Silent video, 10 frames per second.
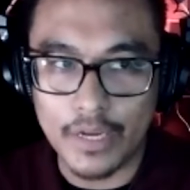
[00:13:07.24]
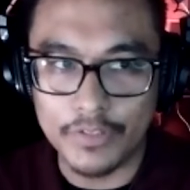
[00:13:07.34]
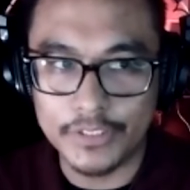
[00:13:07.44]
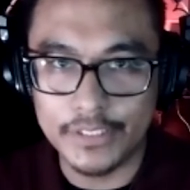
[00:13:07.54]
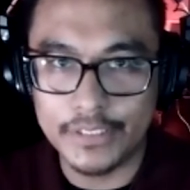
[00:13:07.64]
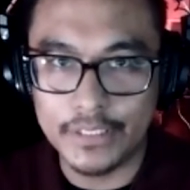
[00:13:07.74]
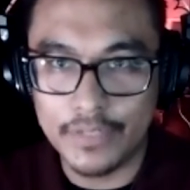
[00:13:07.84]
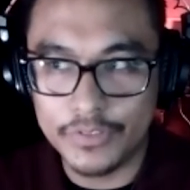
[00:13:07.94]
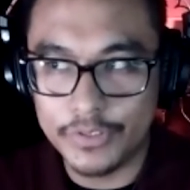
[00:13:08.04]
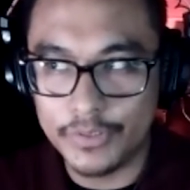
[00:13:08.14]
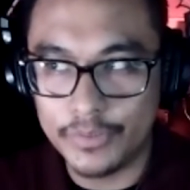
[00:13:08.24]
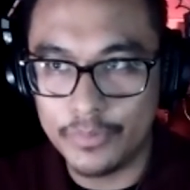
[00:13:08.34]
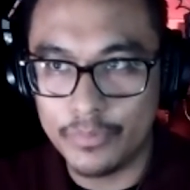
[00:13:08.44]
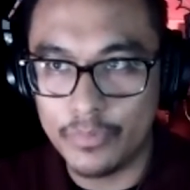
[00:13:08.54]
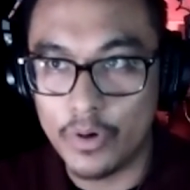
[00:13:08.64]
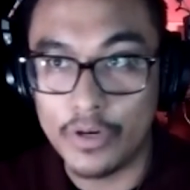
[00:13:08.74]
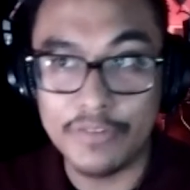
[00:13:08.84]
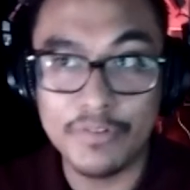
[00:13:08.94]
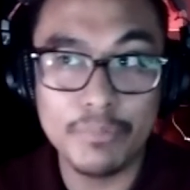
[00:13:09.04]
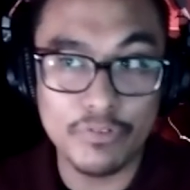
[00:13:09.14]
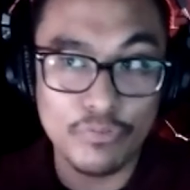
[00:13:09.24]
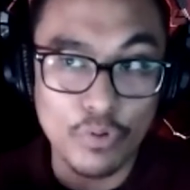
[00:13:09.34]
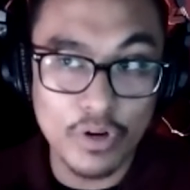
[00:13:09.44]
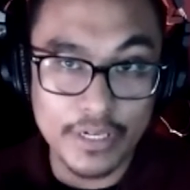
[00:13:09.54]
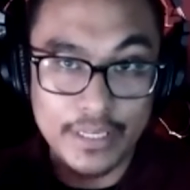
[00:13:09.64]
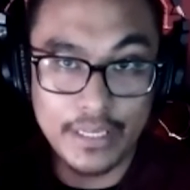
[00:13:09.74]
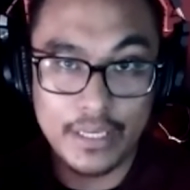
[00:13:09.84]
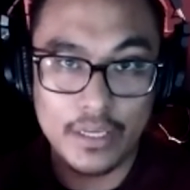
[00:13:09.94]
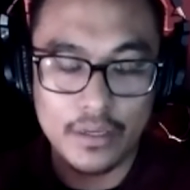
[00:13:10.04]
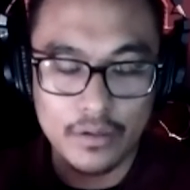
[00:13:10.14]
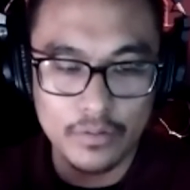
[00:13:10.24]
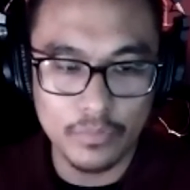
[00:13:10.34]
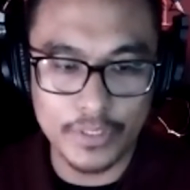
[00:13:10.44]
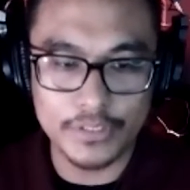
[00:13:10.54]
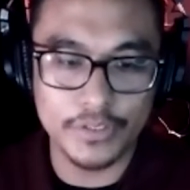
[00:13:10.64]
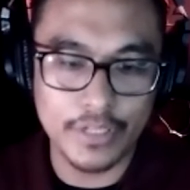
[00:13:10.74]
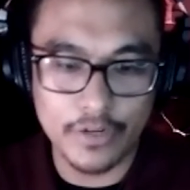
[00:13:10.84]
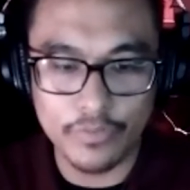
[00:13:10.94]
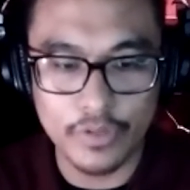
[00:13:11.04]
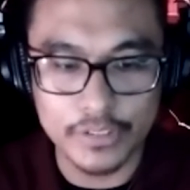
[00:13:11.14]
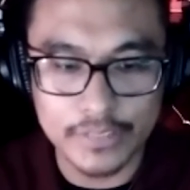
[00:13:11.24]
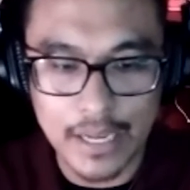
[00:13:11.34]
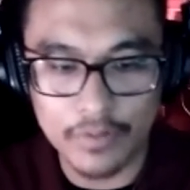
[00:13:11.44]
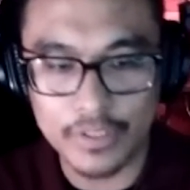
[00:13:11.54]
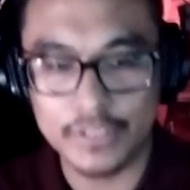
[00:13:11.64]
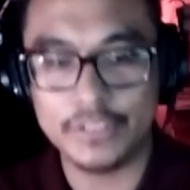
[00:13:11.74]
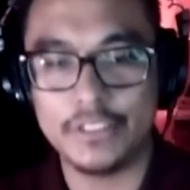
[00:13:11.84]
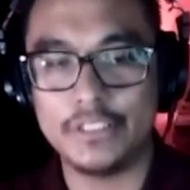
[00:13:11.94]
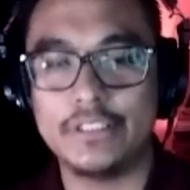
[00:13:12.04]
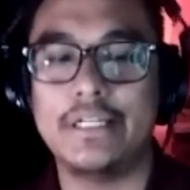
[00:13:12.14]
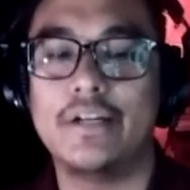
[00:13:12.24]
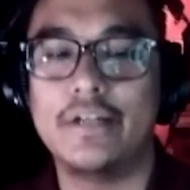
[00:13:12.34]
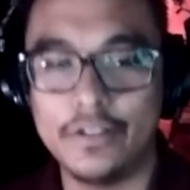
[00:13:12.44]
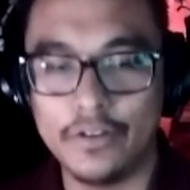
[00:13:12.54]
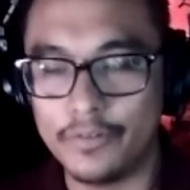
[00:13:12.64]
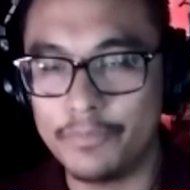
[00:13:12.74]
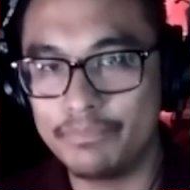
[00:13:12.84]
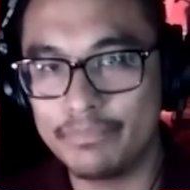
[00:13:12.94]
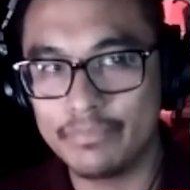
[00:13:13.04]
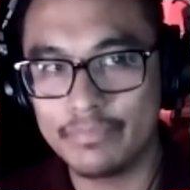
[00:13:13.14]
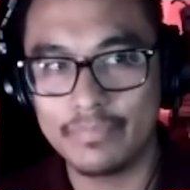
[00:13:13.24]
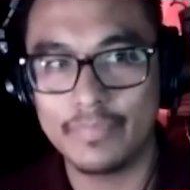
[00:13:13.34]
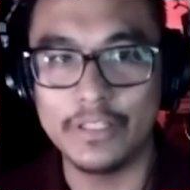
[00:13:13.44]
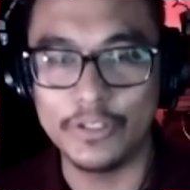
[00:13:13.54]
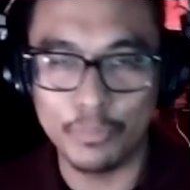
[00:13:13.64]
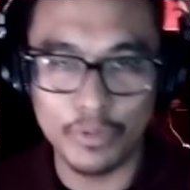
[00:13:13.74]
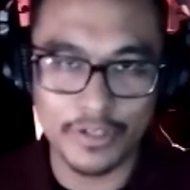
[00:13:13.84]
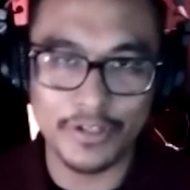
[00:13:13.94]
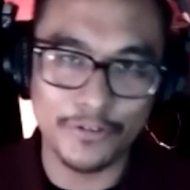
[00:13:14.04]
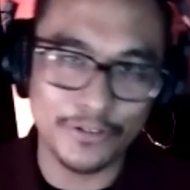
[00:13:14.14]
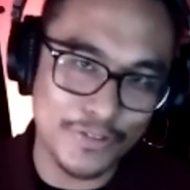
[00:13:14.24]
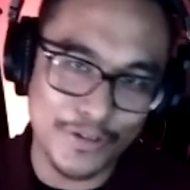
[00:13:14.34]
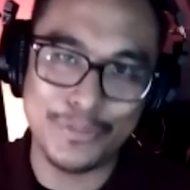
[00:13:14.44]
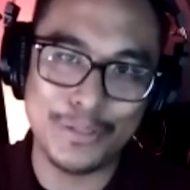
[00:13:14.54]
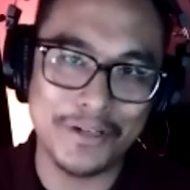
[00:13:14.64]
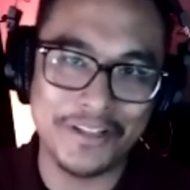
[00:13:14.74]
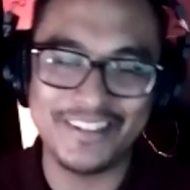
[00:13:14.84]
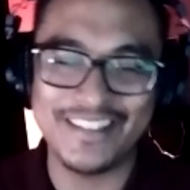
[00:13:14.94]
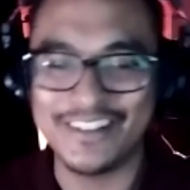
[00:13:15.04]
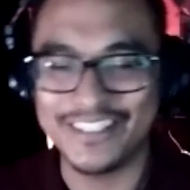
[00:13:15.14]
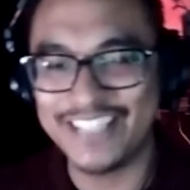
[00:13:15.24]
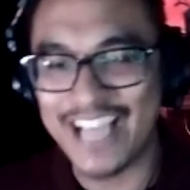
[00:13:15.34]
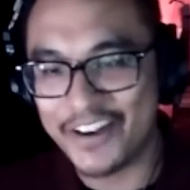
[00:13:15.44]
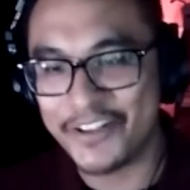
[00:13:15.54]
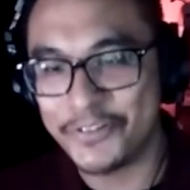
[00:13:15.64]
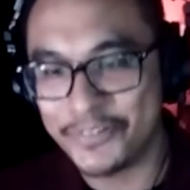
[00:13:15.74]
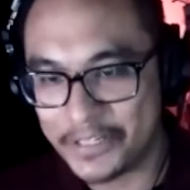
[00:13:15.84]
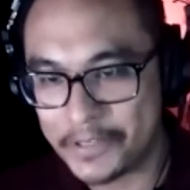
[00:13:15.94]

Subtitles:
Ever since he left or even before he went to the Air Force, I was just here, little brother, always following big brother, like a shadow,